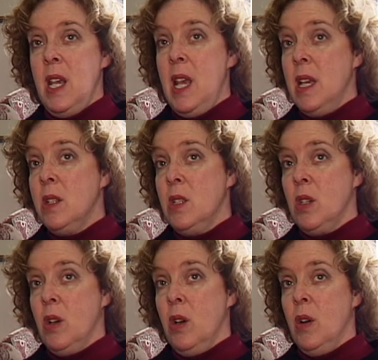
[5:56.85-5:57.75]

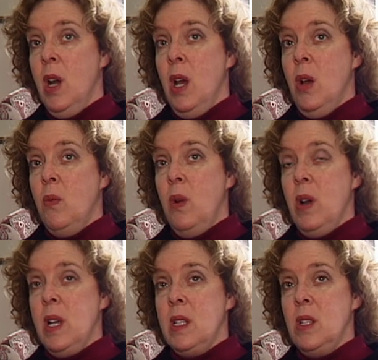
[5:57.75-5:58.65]
answer,
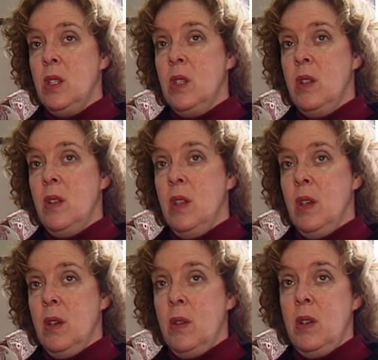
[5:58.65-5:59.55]
whereas
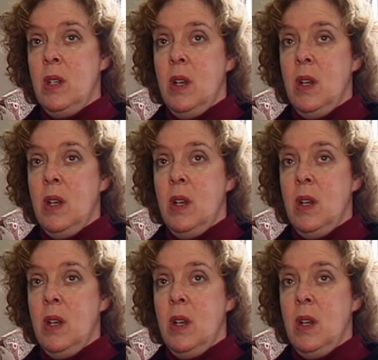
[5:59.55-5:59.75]
the